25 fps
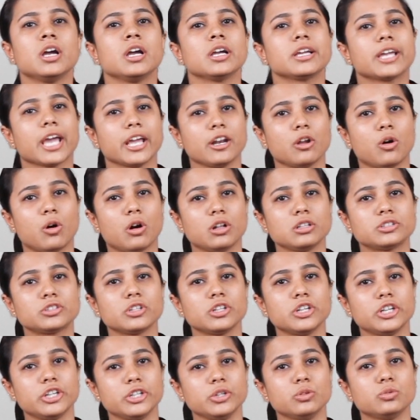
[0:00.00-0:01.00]
can also
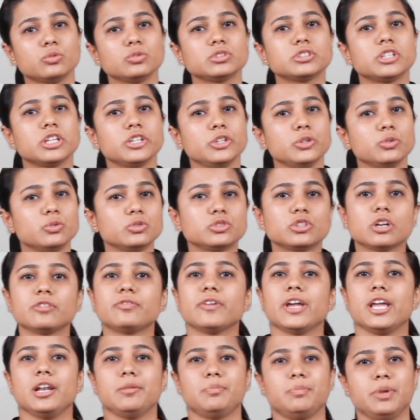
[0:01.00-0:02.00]
reduce the use of
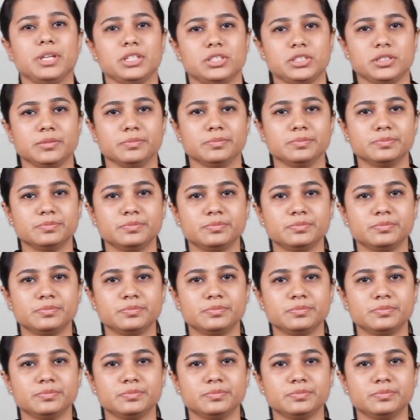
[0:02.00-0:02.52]
LPG.